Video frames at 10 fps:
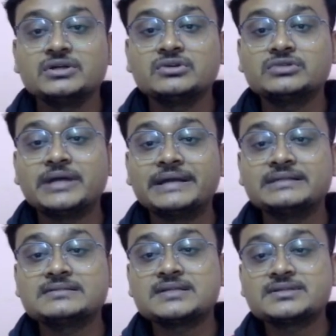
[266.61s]
to the
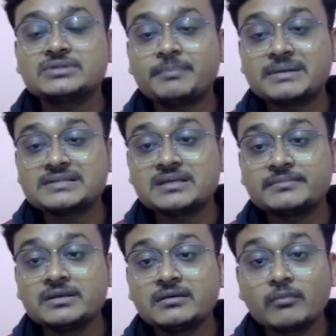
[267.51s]
18th century
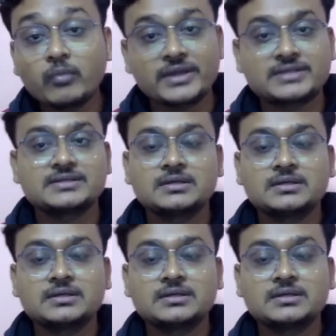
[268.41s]
Punjabi poet?